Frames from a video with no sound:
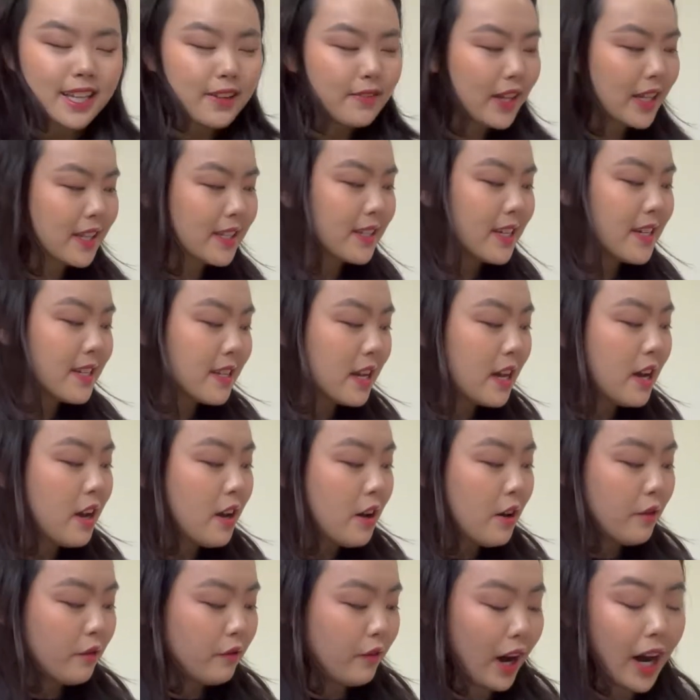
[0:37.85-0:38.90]
that says
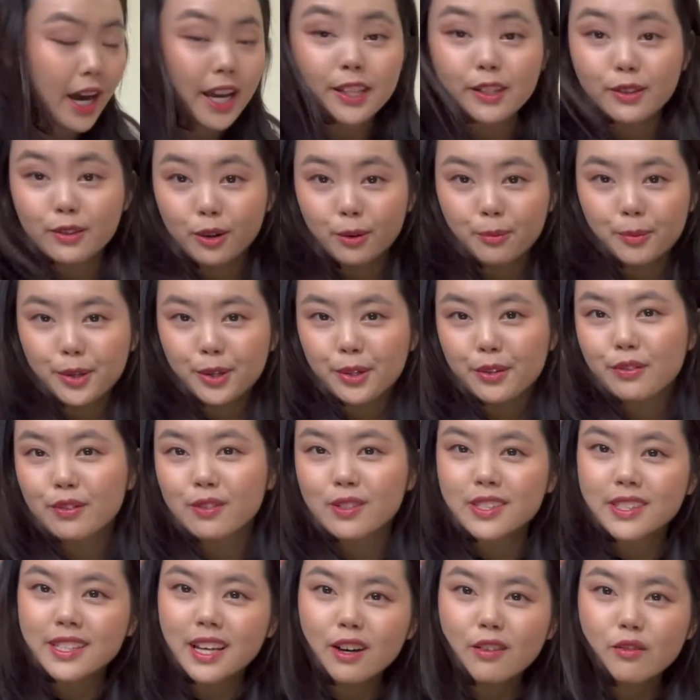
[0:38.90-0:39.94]
Find Your Beautiful
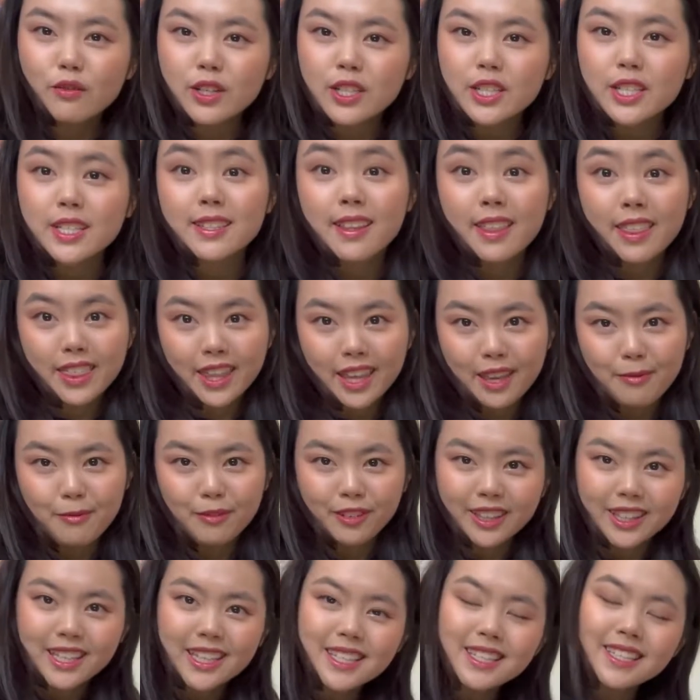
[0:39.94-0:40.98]
Self, which is the theme
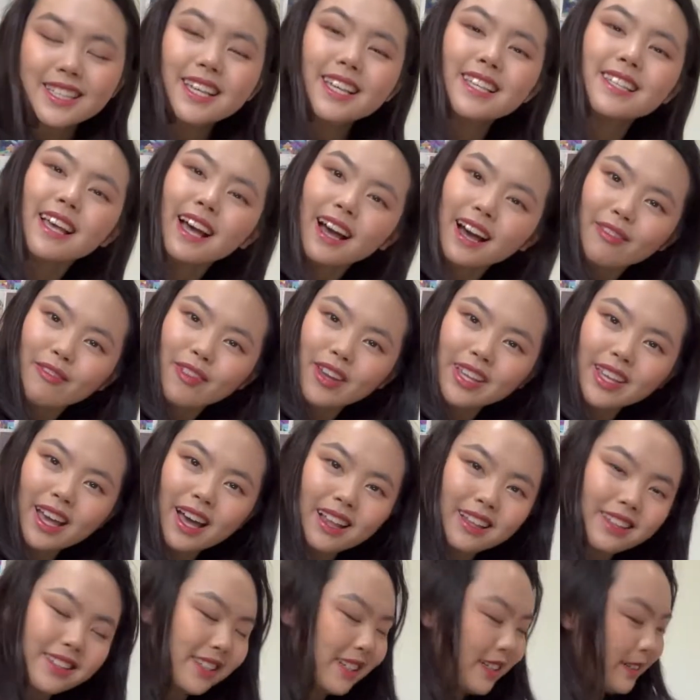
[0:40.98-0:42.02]
for this year's advent
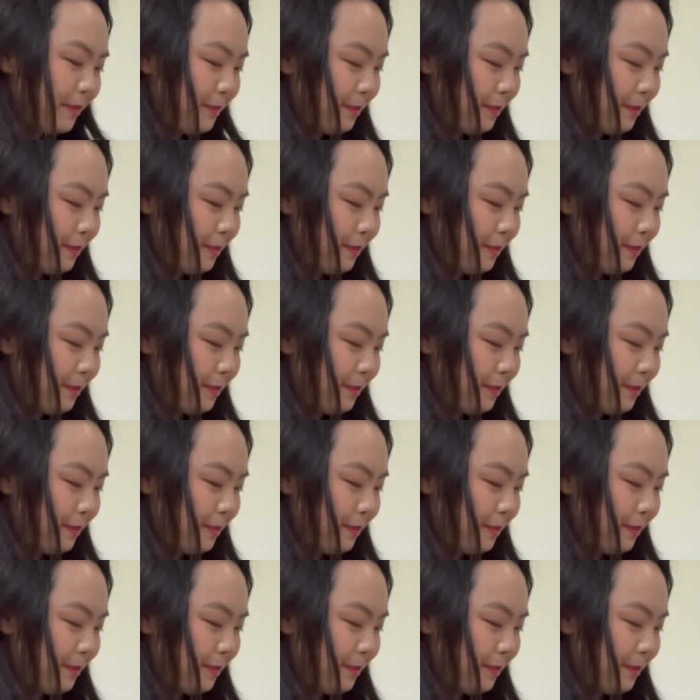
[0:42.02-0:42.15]
calendar.